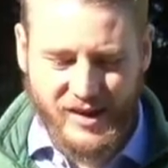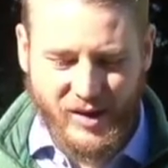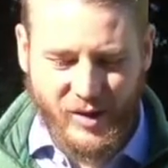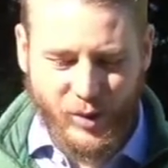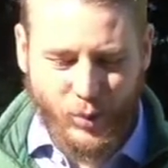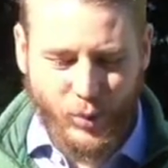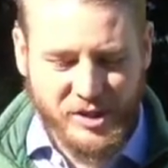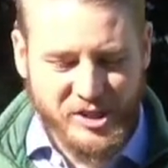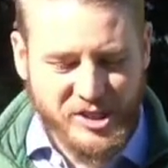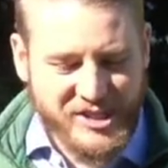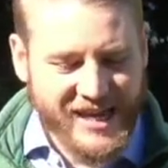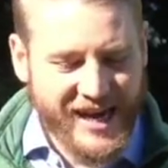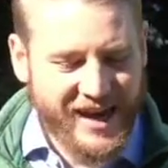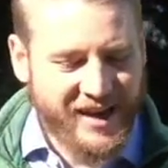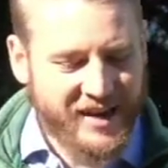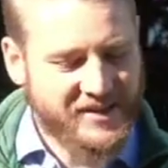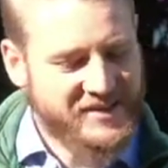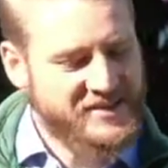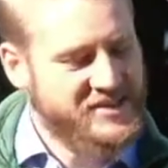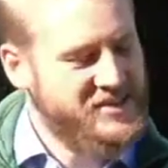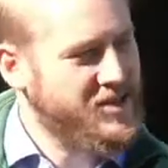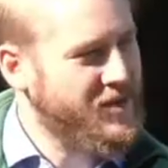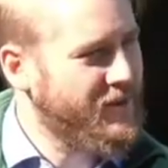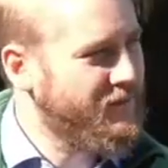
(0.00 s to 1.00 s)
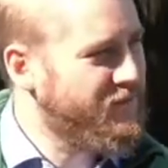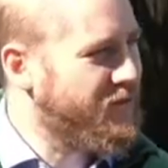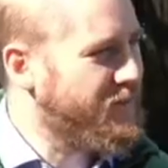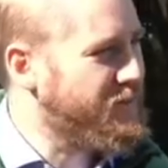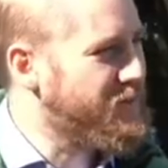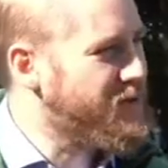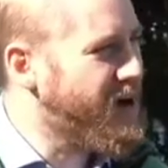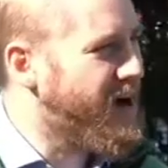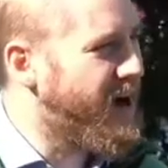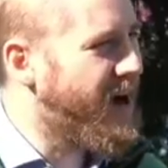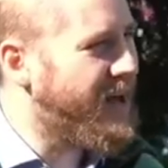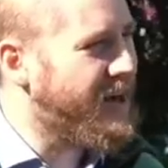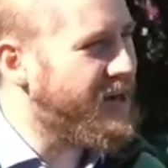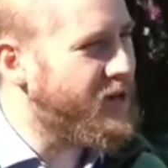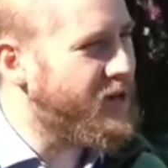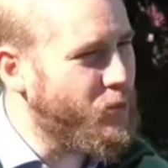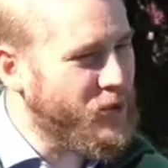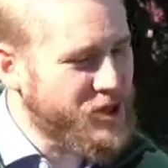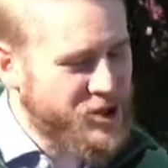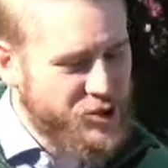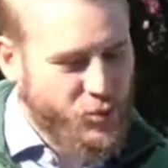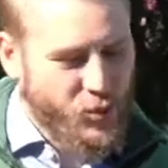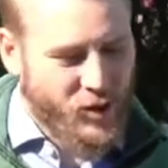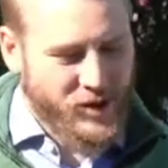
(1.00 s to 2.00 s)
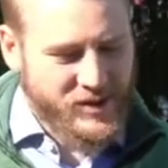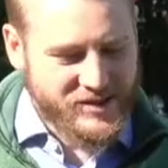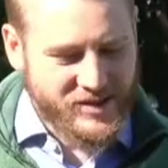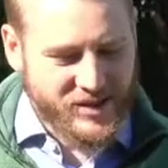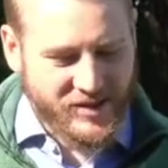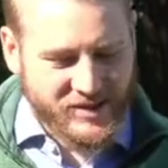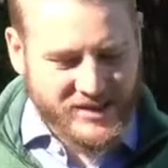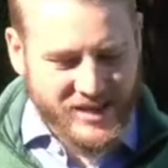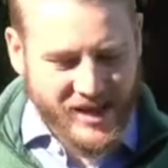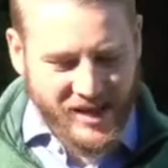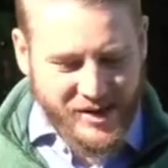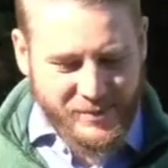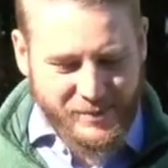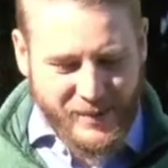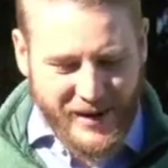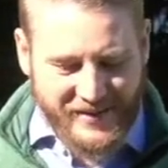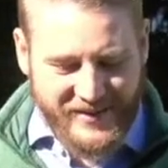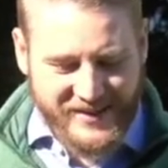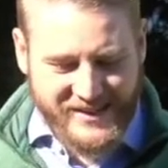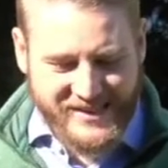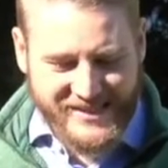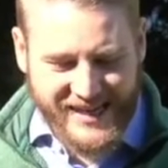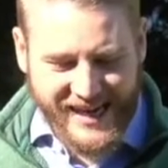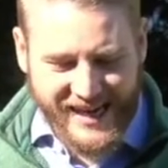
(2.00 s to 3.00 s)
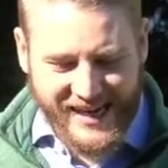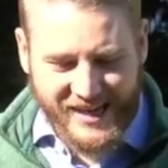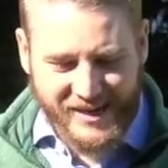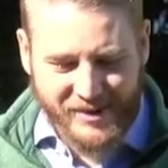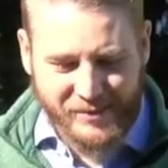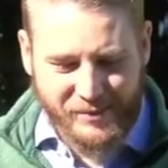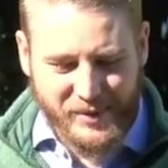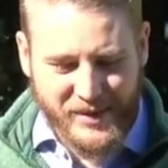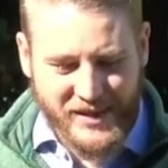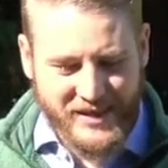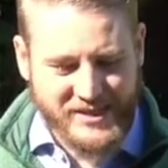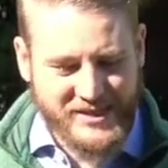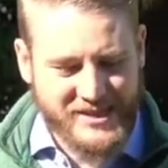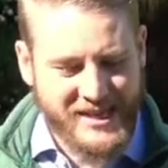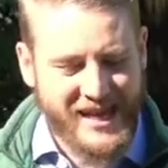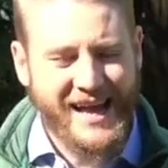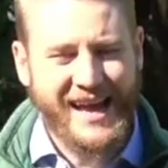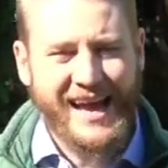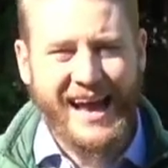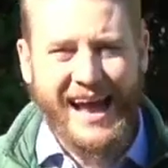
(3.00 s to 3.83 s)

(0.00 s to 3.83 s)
Which signs come from God, which ones are done by the second beast,